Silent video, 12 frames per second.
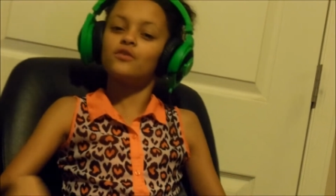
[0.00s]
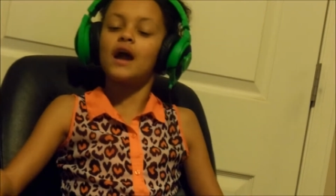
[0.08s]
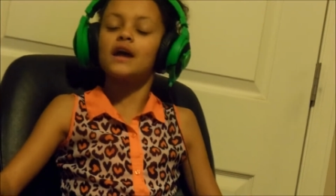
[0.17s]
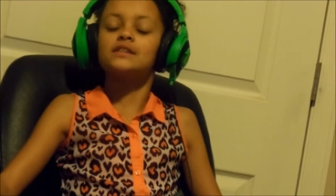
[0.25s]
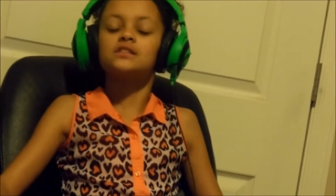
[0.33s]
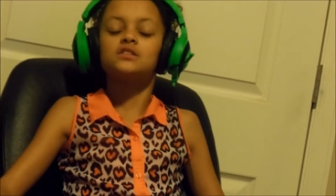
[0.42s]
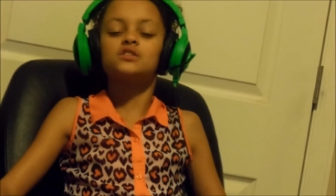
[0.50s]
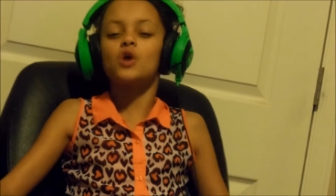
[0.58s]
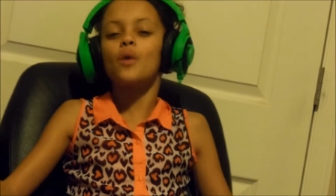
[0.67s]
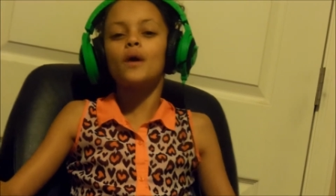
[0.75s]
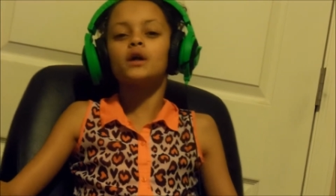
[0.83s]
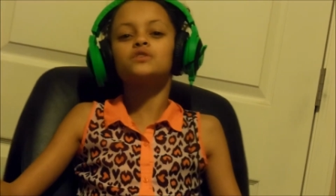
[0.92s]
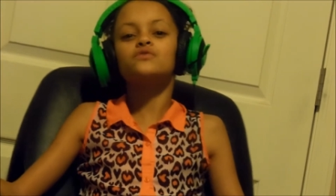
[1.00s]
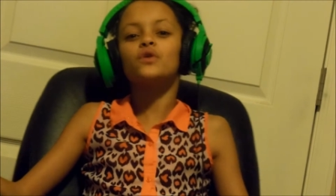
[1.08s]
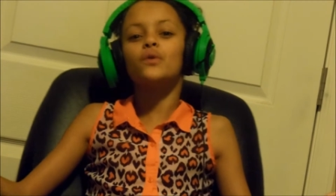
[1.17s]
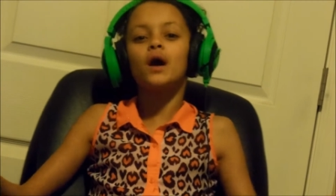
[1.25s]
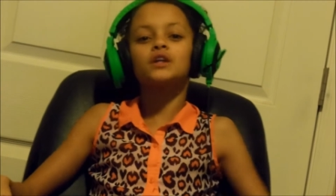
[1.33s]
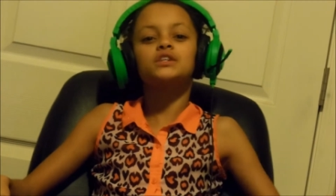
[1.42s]
guys so much
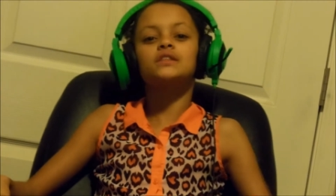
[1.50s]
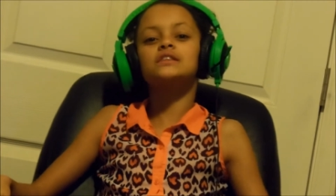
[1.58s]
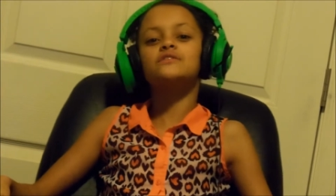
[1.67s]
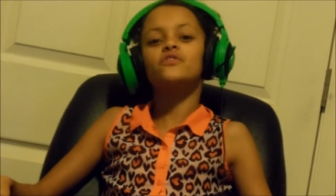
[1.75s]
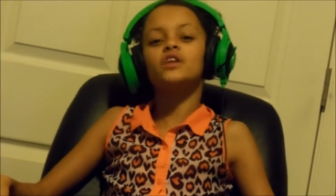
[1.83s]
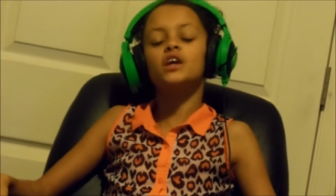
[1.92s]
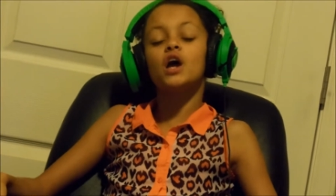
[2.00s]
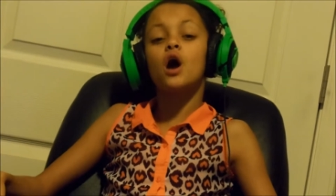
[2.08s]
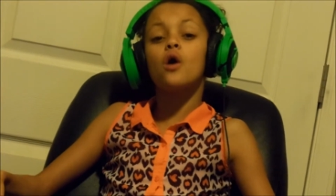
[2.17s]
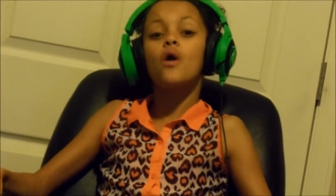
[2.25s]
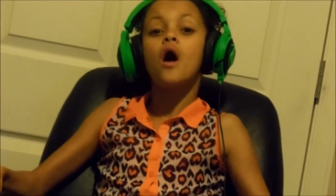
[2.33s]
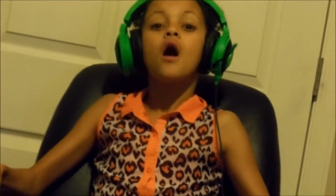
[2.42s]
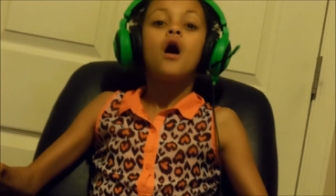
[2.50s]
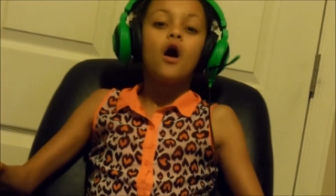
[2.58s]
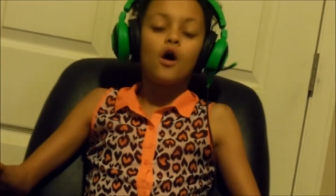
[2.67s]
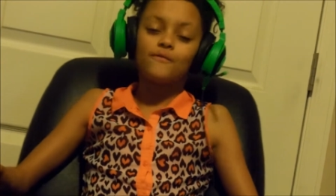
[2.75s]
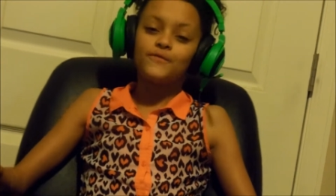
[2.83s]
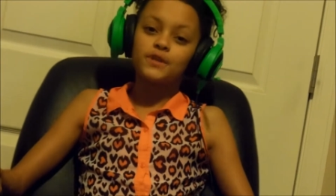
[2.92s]
for watching this video.
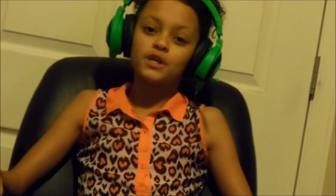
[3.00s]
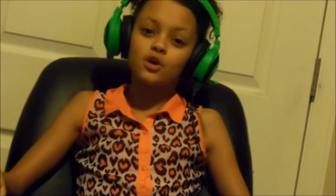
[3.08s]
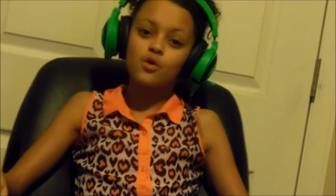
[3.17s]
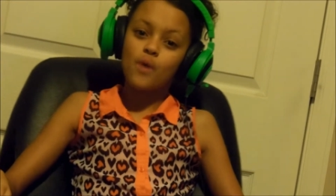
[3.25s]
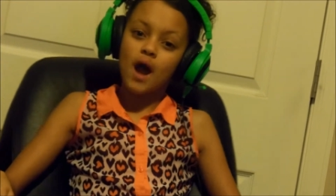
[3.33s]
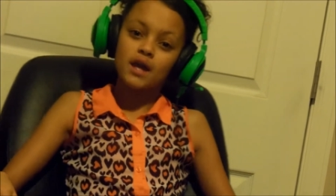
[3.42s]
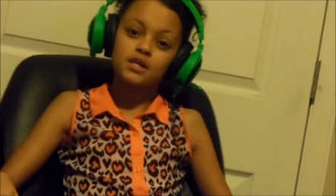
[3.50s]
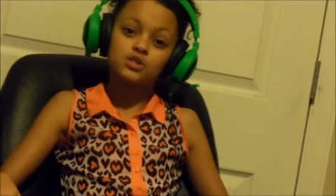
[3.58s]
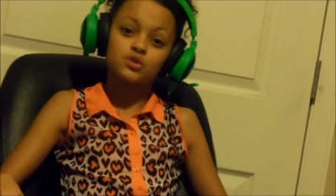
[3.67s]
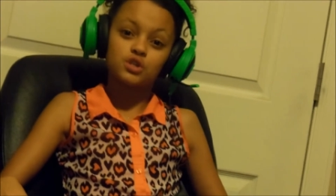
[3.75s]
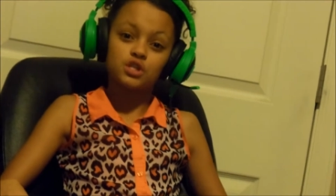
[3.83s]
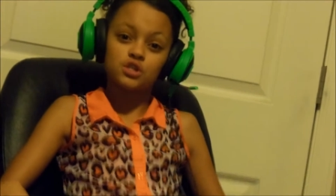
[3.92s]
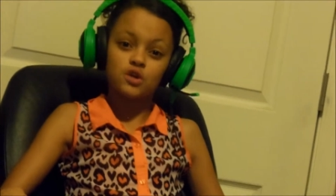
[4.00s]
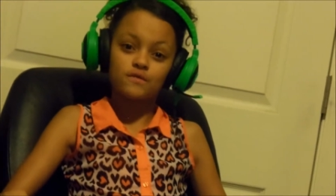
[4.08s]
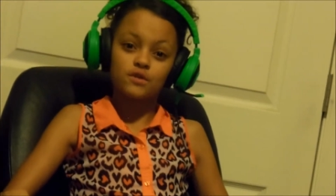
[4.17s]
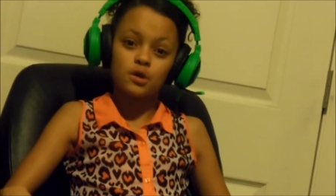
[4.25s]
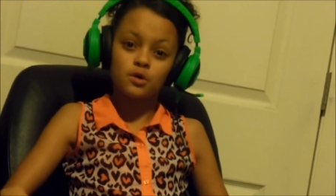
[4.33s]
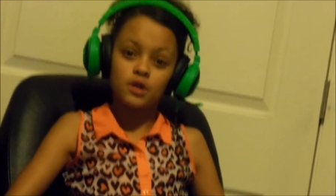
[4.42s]
Hopefully Kawaii Squishies
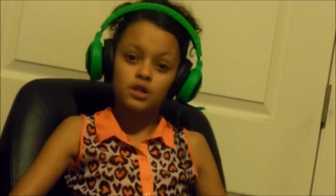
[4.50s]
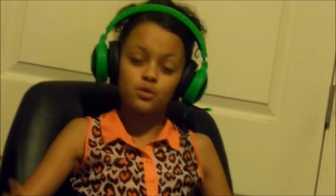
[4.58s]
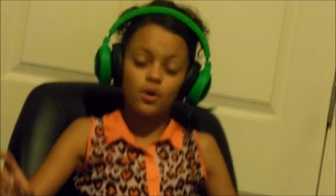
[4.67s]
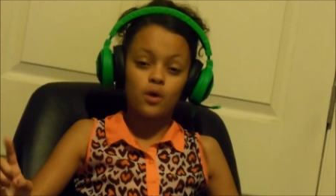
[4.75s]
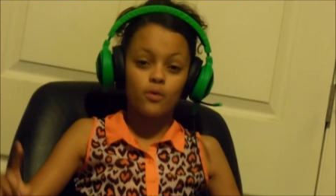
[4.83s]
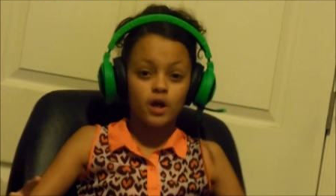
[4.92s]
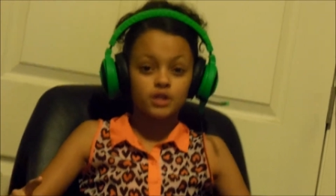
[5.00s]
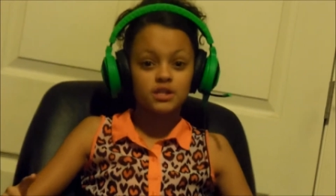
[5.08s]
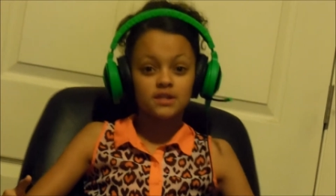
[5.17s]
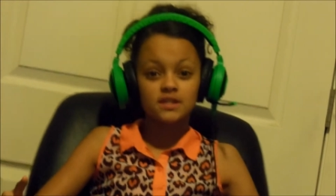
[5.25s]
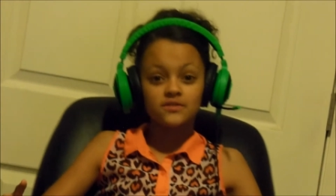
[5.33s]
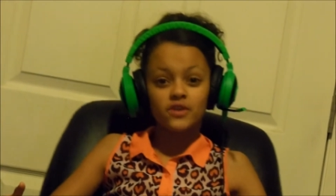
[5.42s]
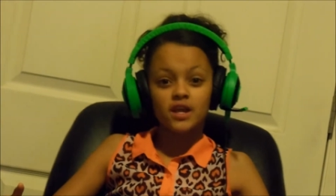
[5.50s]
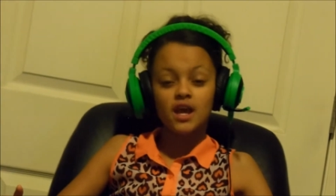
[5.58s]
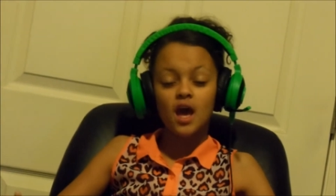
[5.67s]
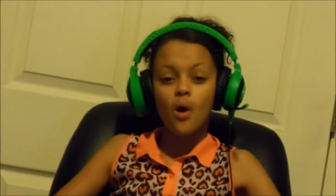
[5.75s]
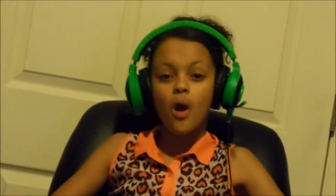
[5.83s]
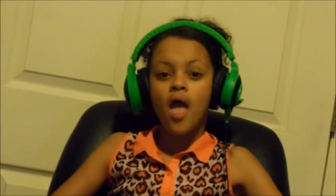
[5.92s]
Overloaded, you are watching this
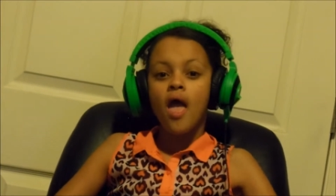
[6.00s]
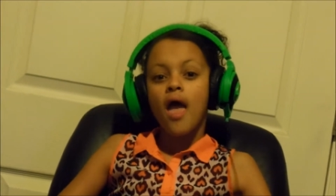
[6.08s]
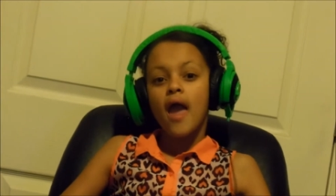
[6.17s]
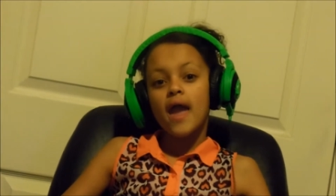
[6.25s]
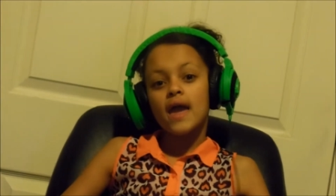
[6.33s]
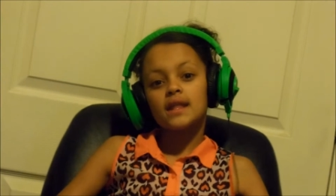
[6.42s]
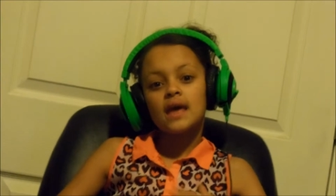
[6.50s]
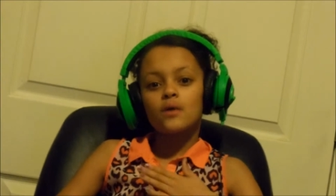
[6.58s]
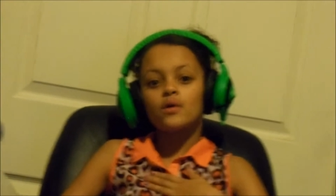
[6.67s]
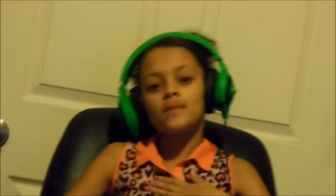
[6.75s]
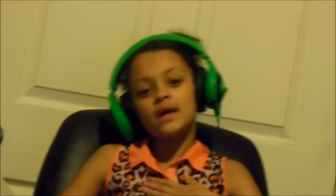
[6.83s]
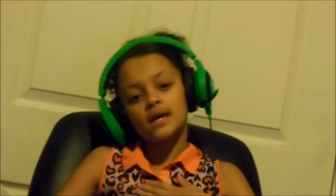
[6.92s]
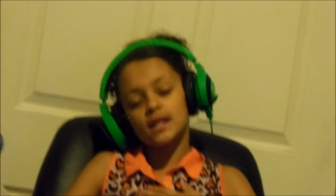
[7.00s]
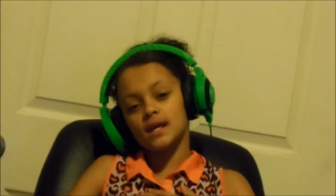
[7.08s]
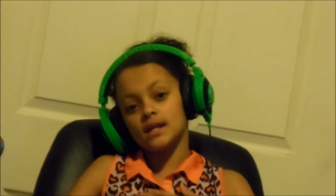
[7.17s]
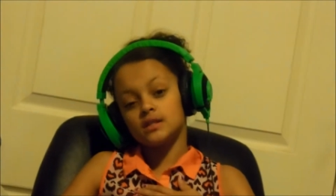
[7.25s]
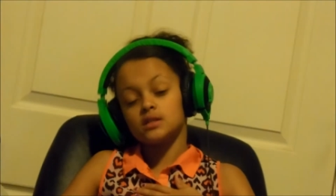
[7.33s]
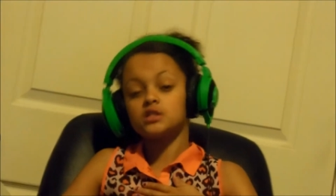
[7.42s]
video, and I will make it
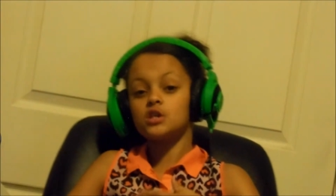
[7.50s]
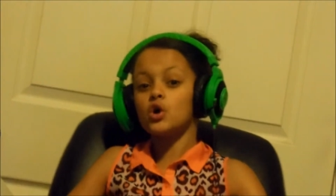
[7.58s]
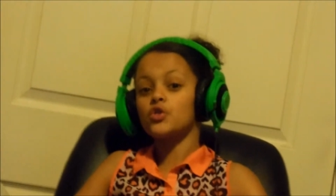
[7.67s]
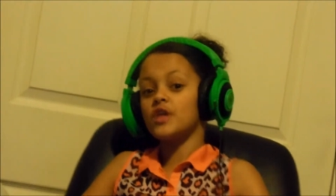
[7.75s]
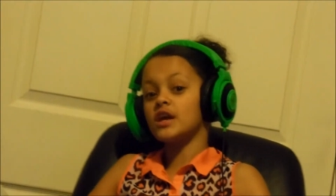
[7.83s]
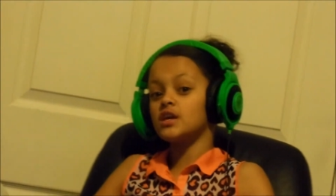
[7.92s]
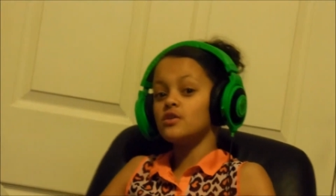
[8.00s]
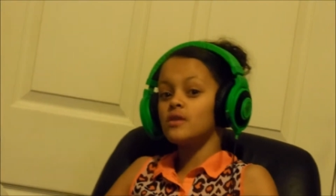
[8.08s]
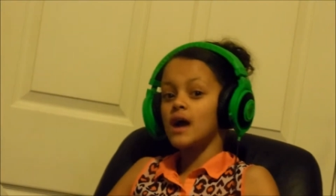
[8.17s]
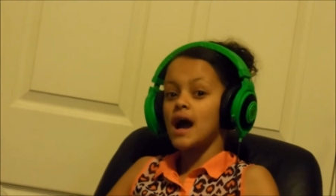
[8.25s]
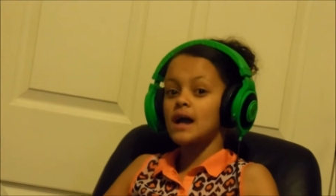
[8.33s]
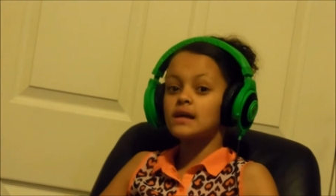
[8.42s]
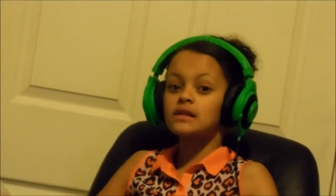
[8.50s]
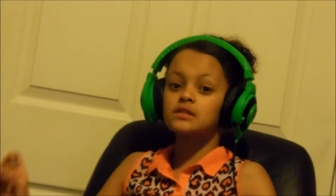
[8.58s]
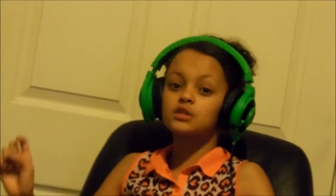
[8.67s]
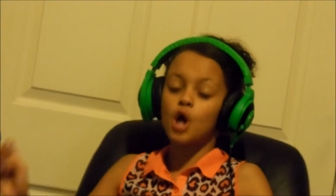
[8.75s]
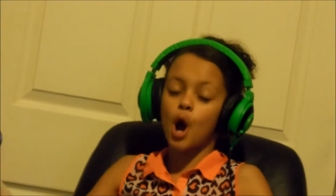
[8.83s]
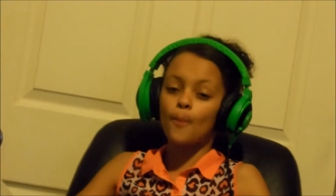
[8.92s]
in. So thank you
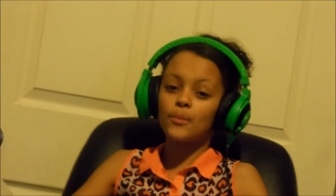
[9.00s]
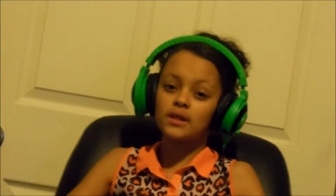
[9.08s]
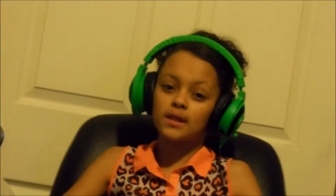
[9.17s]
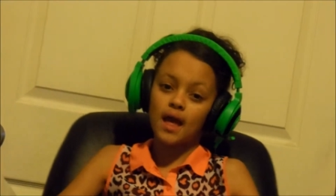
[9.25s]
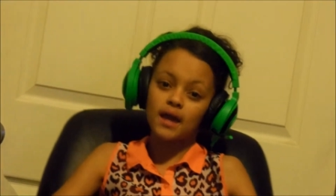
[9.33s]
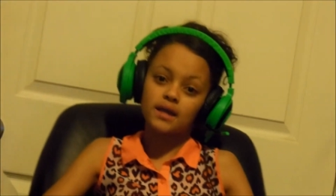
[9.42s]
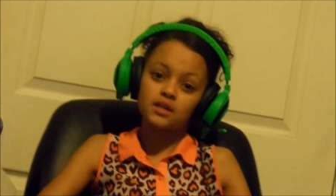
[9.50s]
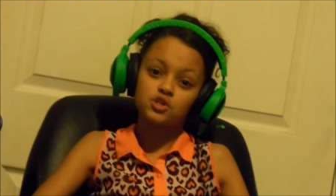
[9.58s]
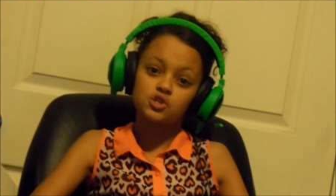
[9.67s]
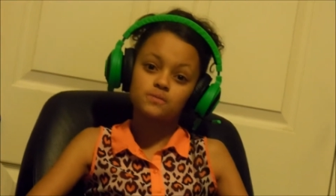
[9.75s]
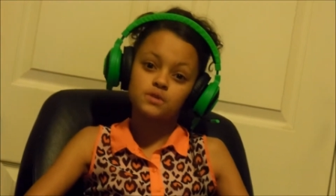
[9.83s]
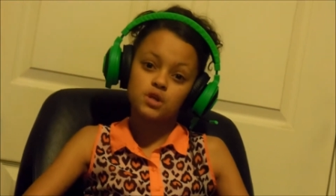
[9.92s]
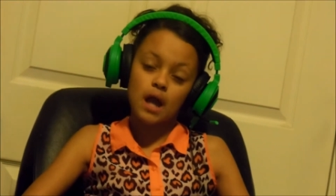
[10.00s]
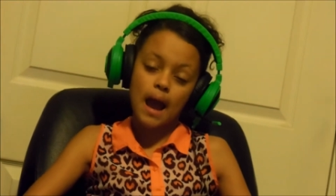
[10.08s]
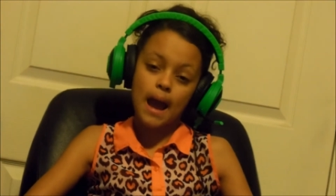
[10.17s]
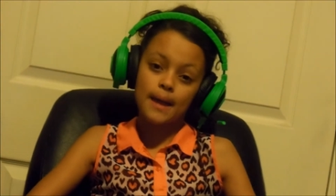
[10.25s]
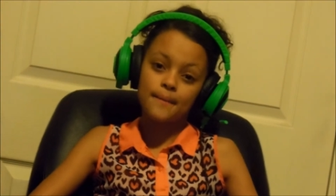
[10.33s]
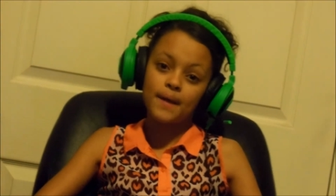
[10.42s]
guys, comment, like, and
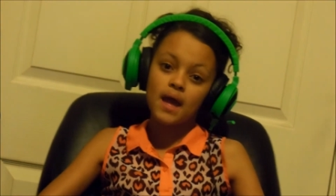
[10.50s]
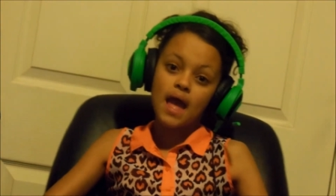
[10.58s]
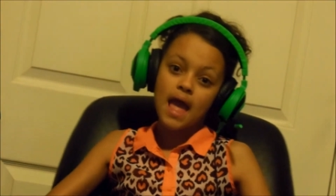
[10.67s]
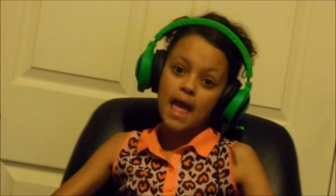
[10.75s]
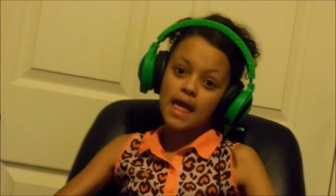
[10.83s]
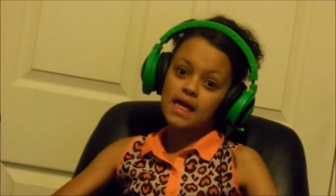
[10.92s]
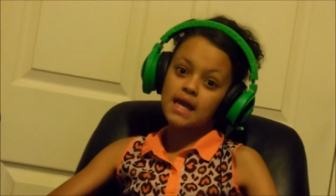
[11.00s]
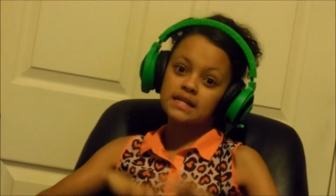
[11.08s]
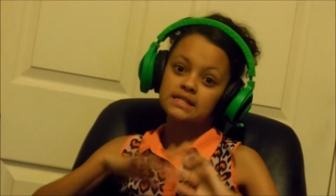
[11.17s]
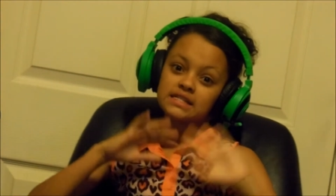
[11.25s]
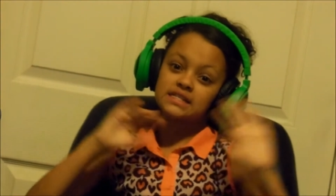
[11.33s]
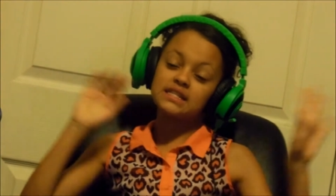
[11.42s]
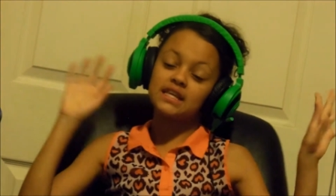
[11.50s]
subscribe, and